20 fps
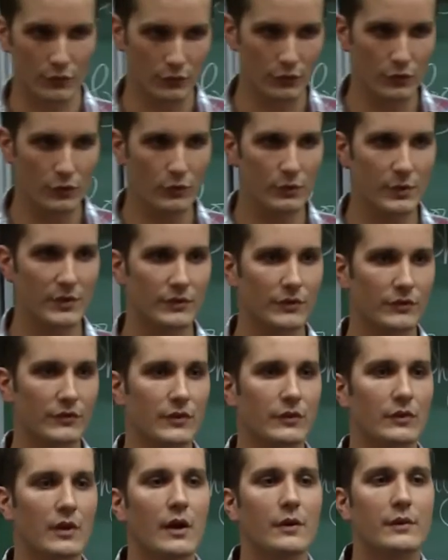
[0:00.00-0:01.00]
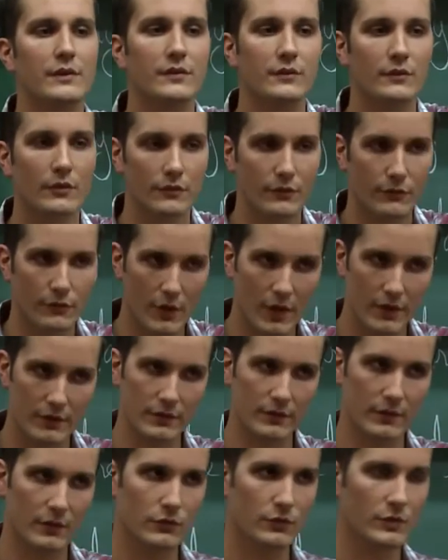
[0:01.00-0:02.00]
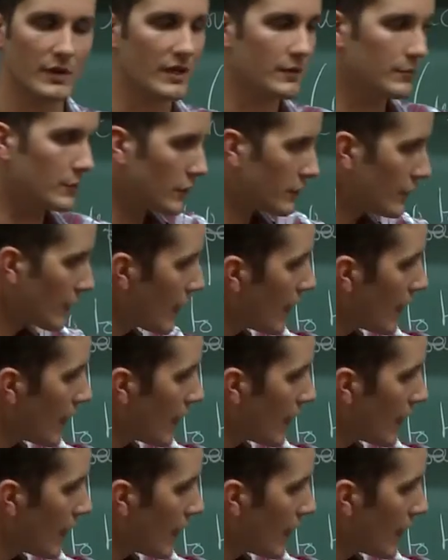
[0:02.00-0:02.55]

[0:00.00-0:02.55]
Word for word: you do with the singularities of the variety that you get. But